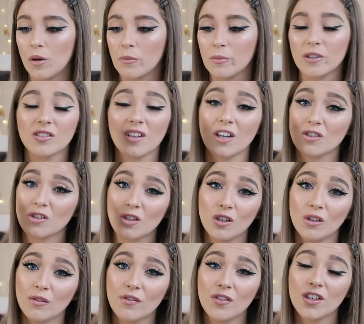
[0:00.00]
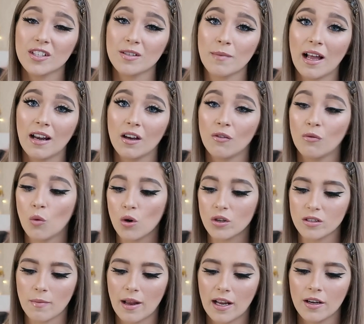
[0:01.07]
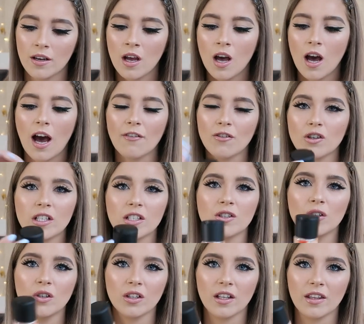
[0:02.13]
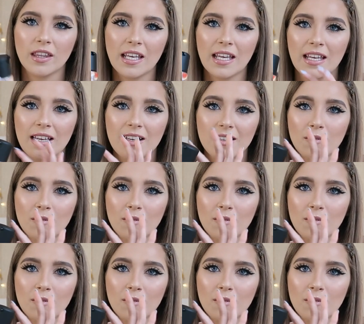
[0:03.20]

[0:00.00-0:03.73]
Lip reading: one because I just love the smell of watermelon. I've already took the